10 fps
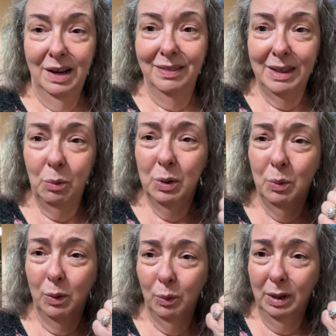That would
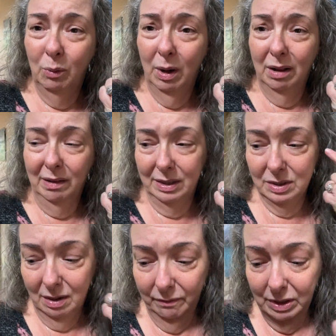work really well. I
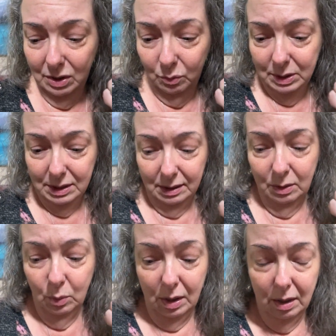saw a video recently
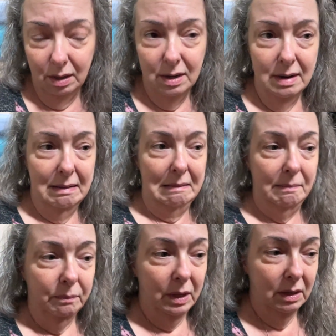where
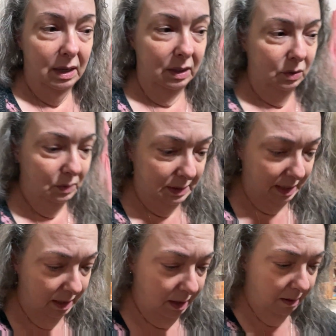a guy used
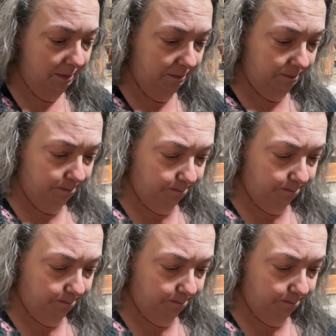a um,